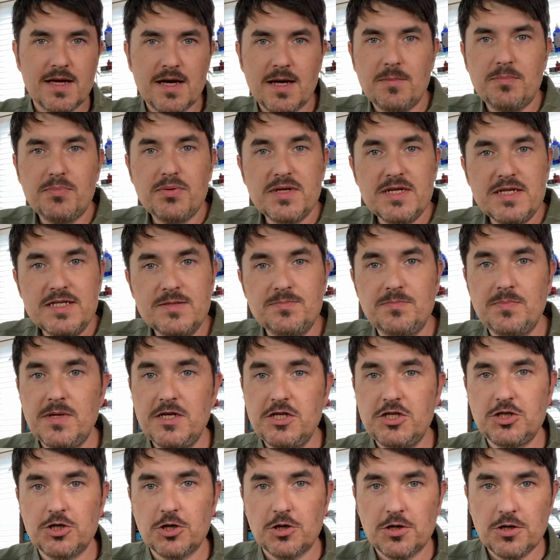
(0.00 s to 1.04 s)
Please be
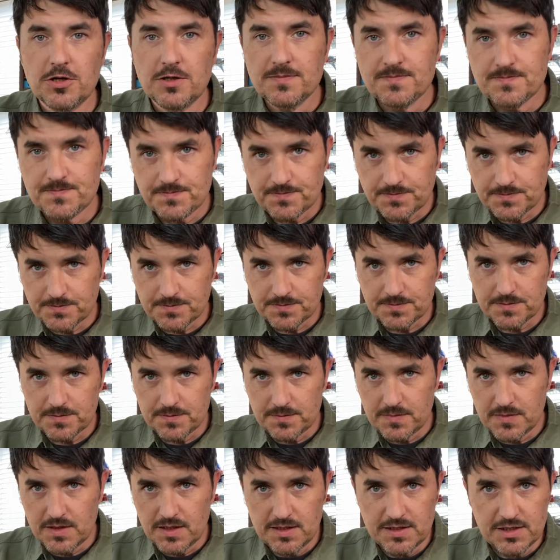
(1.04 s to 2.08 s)
sure
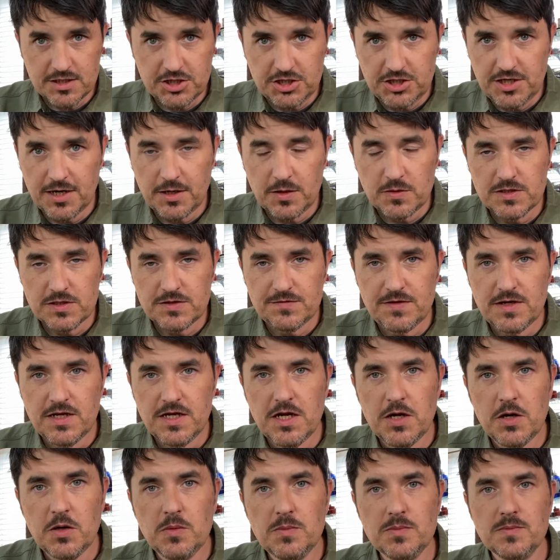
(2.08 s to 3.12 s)
to share
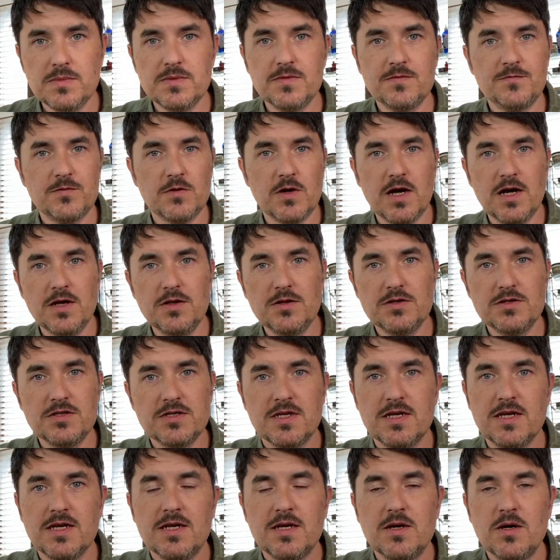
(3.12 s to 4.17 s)
video for others,
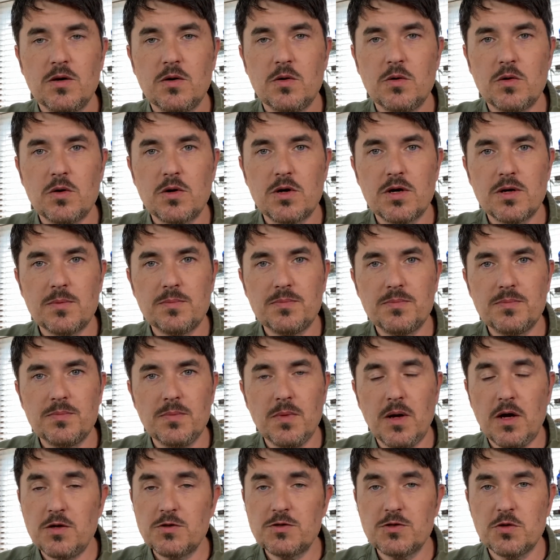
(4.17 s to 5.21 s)
or
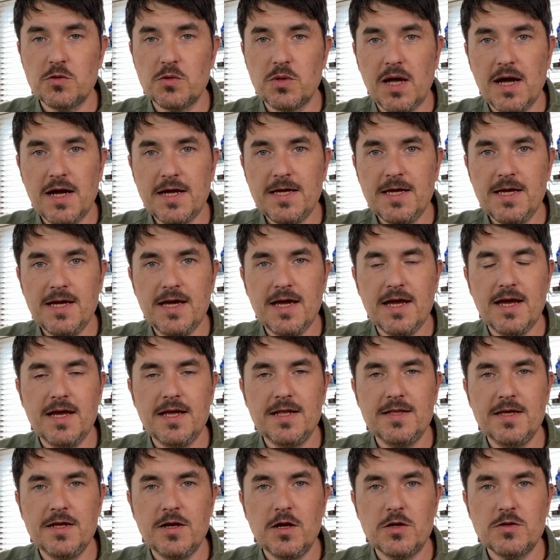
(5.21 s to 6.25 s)
also like it.
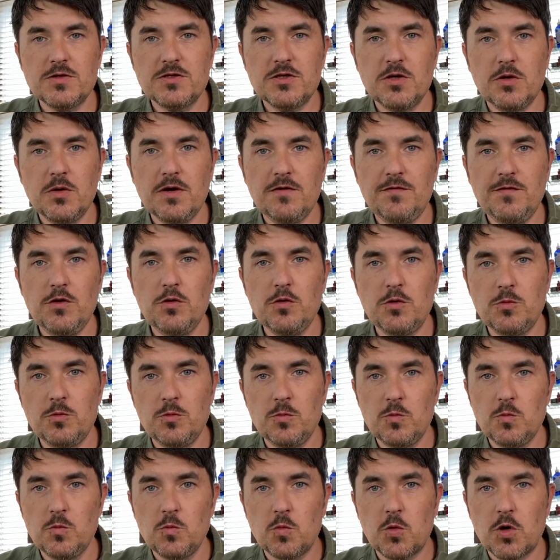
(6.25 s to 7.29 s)
And then also, if you
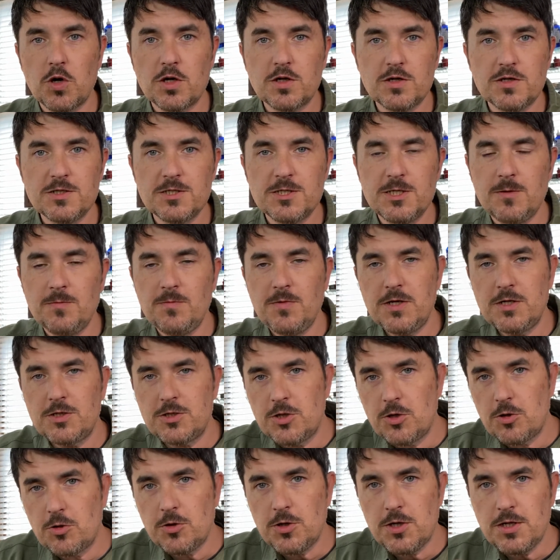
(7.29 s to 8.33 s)
work on something
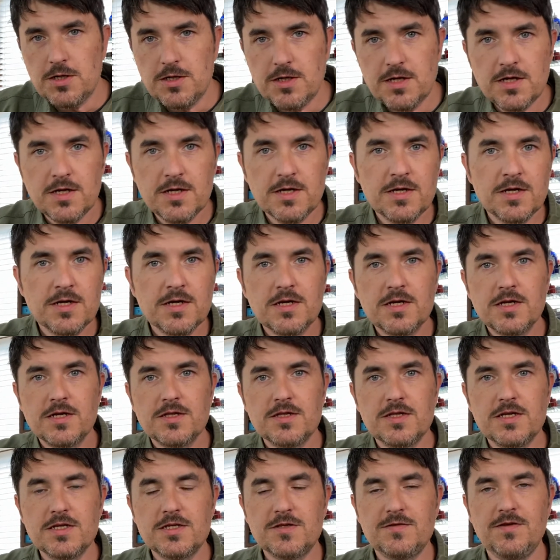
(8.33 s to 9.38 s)
during
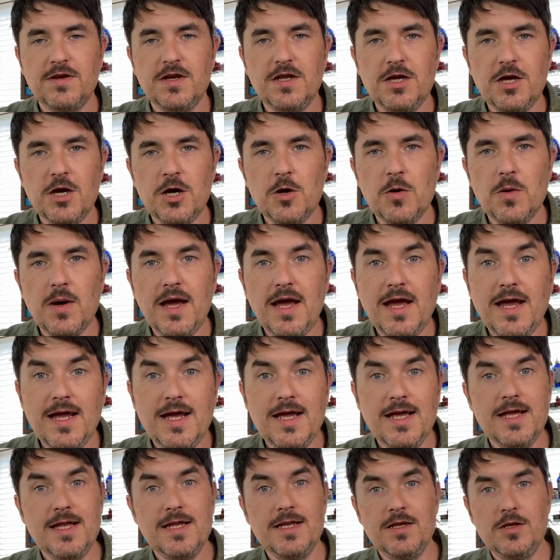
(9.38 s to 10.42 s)
this video
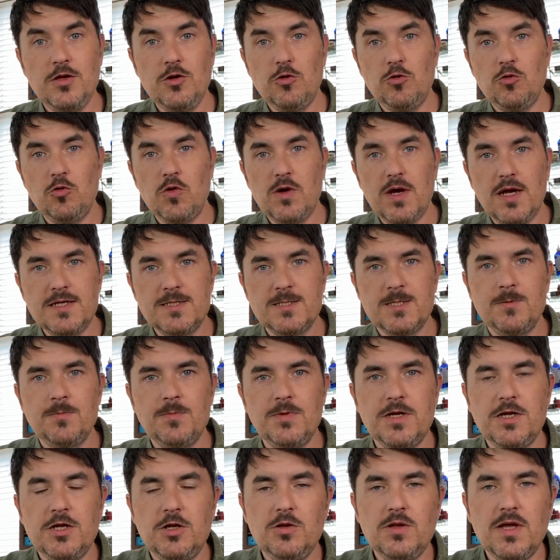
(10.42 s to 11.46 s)
and you create
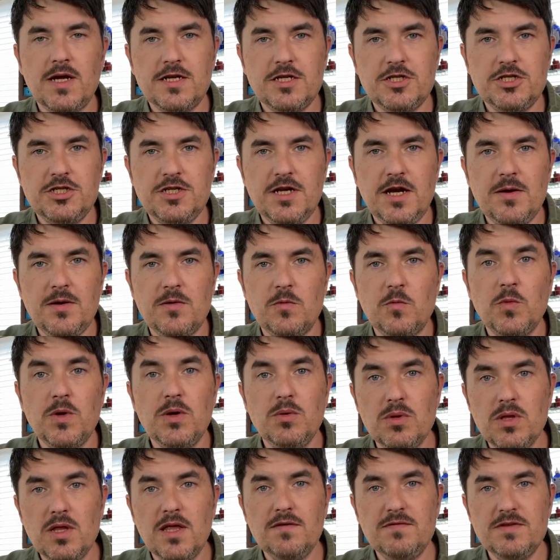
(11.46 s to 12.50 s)
something and you'd like to share it, we
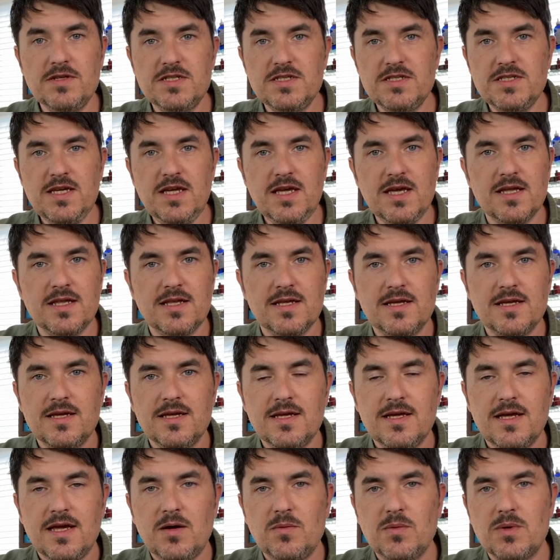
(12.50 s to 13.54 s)
would love to see it,
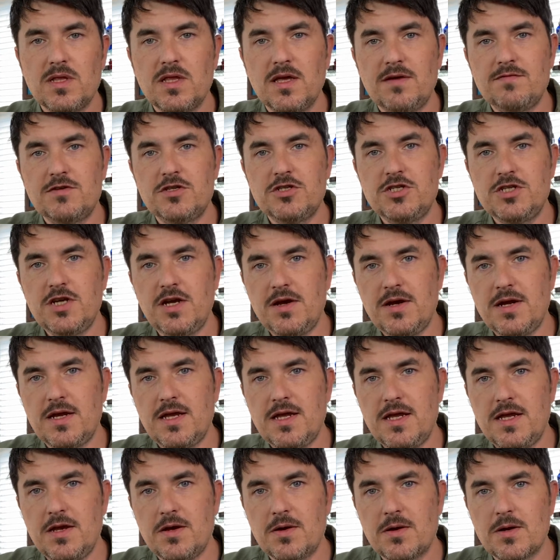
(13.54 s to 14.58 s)
and we'd love to share it
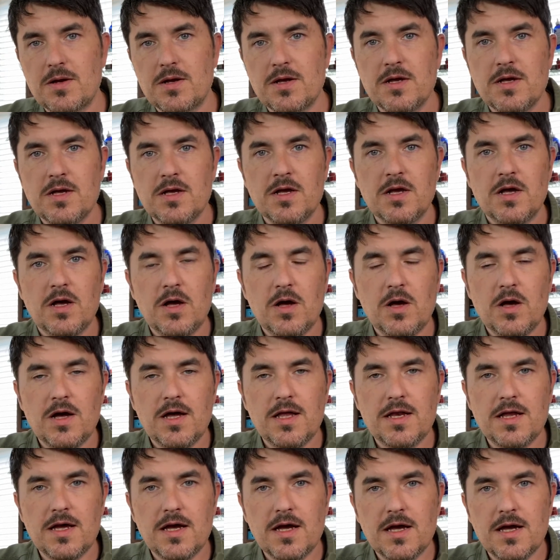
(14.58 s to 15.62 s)
here
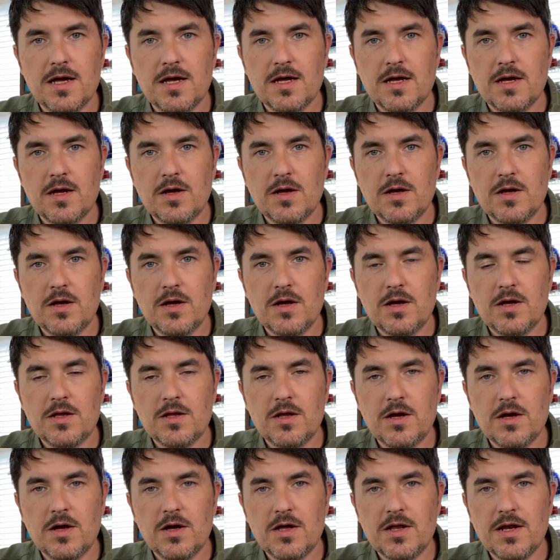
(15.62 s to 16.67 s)
on
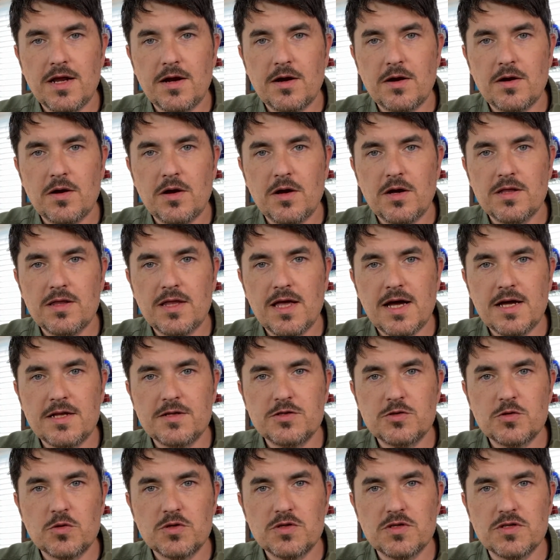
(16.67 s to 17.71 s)
our online
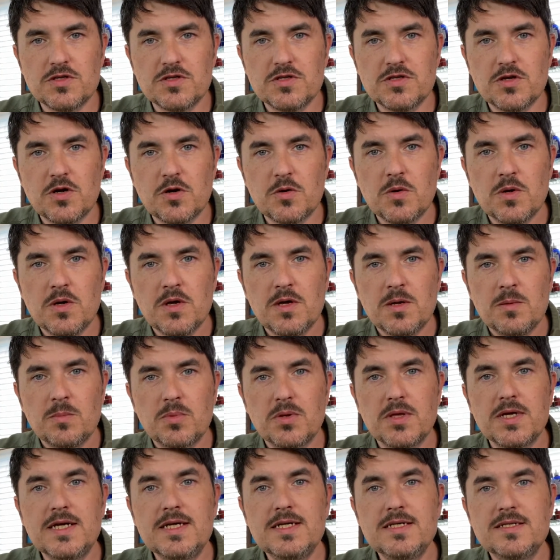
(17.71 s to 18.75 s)
sources. So
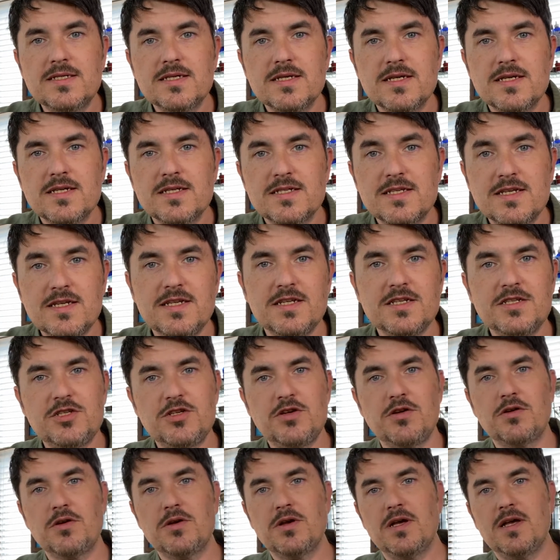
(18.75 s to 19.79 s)
please send us
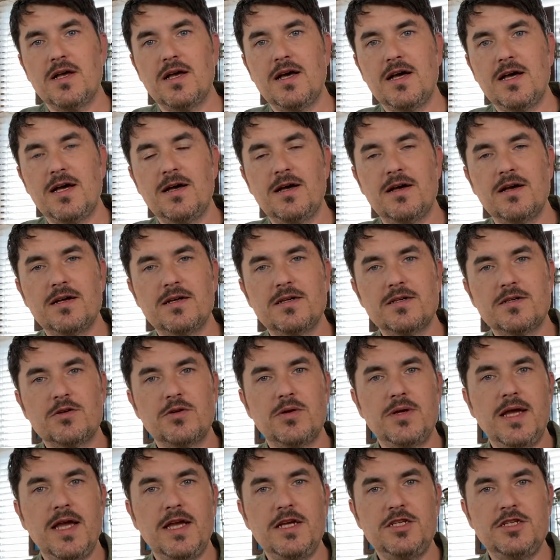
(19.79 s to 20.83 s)
your
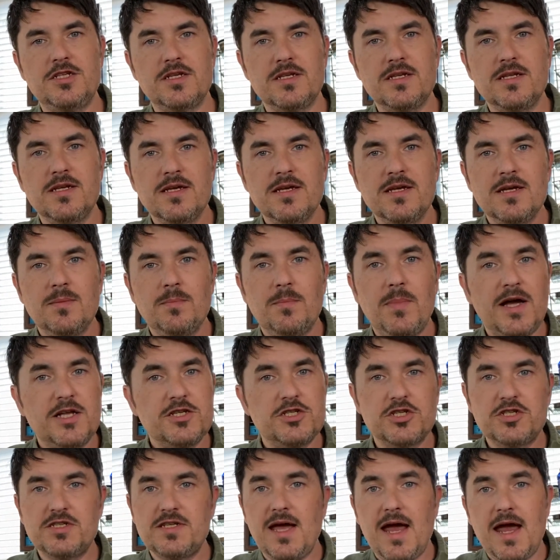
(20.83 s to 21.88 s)
creation by
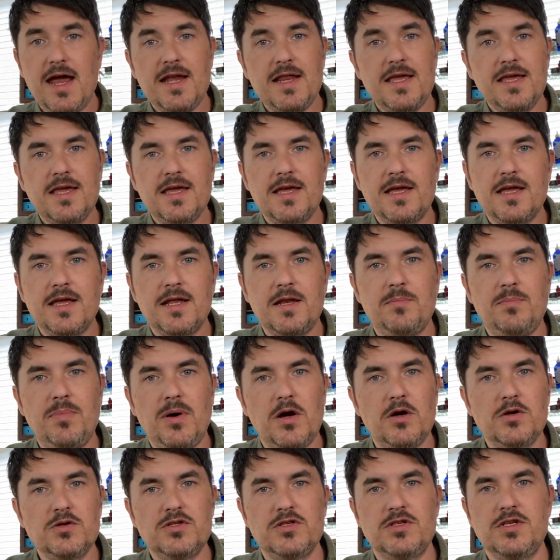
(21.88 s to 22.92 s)
just adding it in a
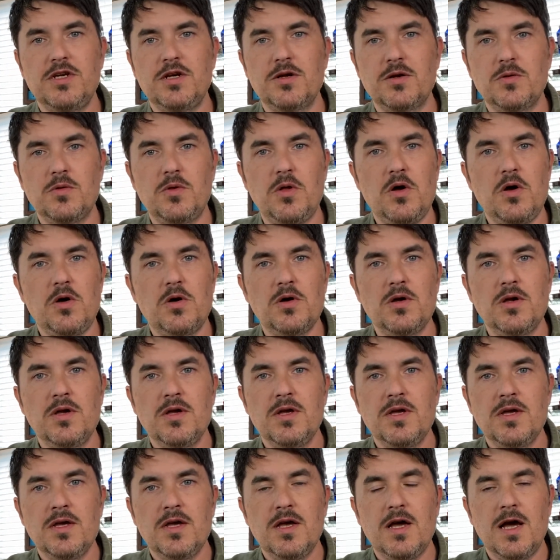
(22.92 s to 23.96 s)
post here along
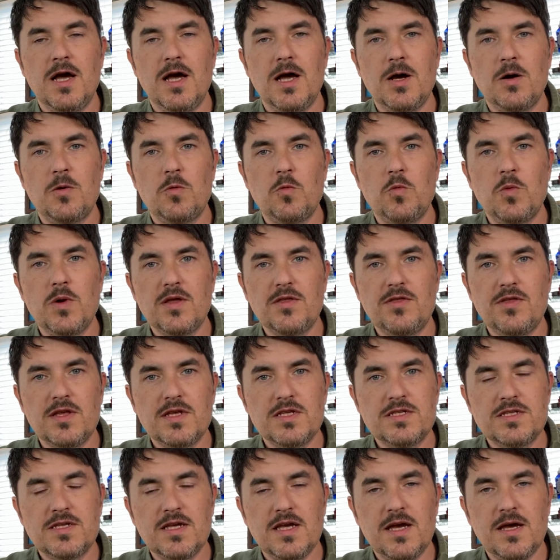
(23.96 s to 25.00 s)
with this